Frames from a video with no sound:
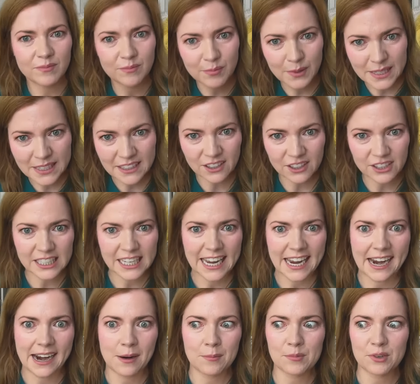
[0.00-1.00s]
being on
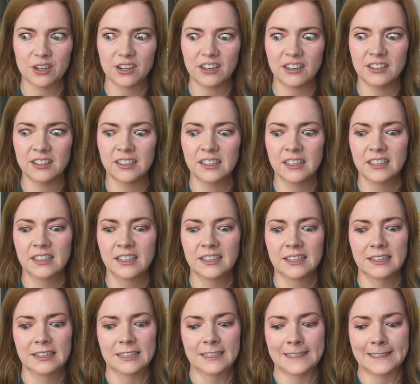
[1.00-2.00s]
camera.
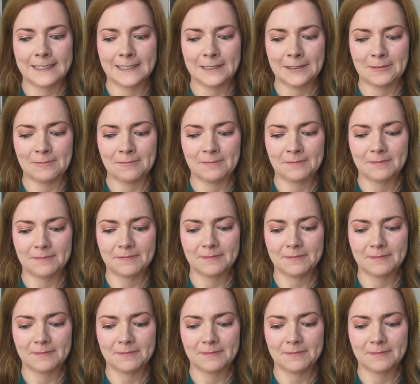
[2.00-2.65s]
Um,